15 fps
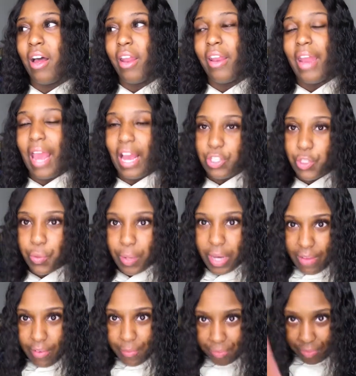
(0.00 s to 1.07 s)
natural,
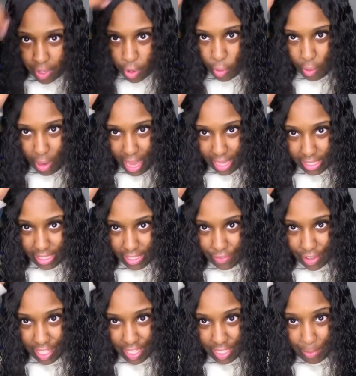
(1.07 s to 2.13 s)
whatever.
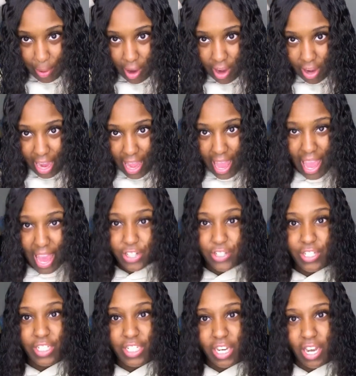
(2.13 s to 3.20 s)
For this part, I
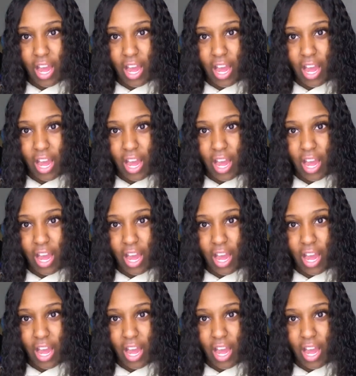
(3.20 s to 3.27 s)
actually did